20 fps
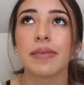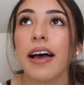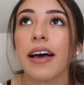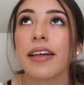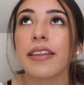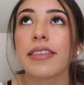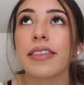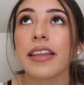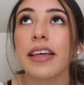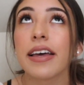
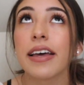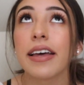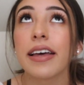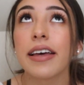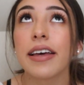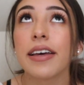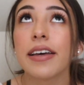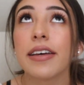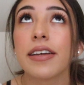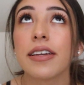And
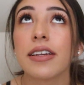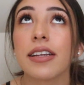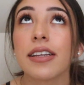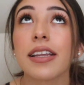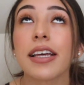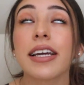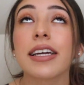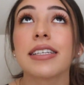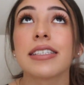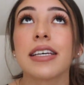then
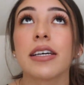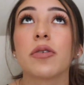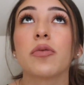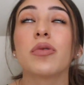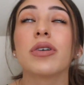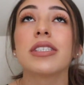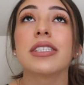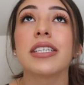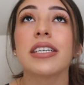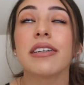like I said,
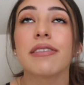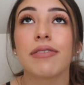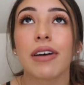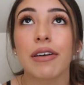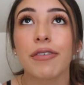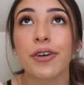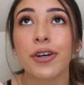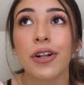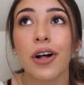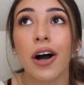once it hit
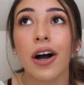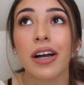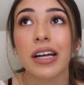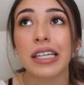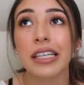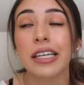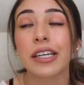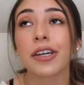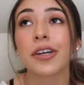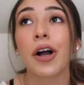5
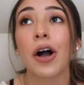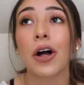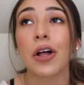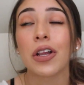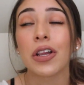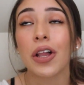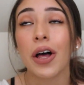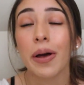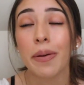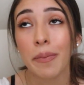o'clock, like it got a
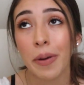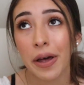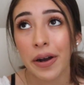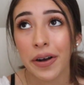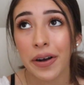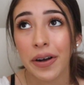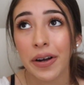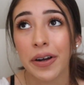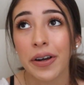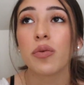lot
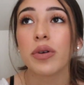better.